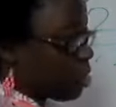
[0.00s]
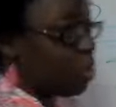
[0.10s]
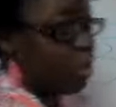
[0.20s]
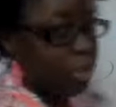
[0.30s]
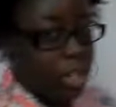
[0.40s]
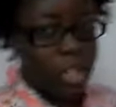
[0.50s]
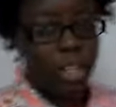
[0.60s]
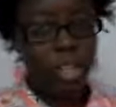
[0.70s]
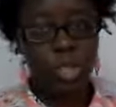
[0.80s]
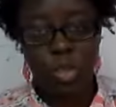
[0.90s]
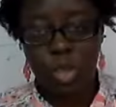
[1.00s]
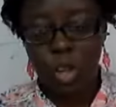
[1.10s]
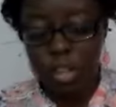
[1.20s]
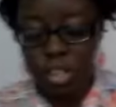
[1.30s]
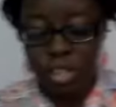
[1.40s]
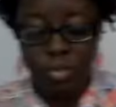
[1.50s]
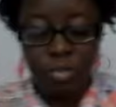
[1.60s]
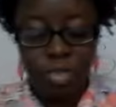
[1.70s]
she would be eating, 2/3.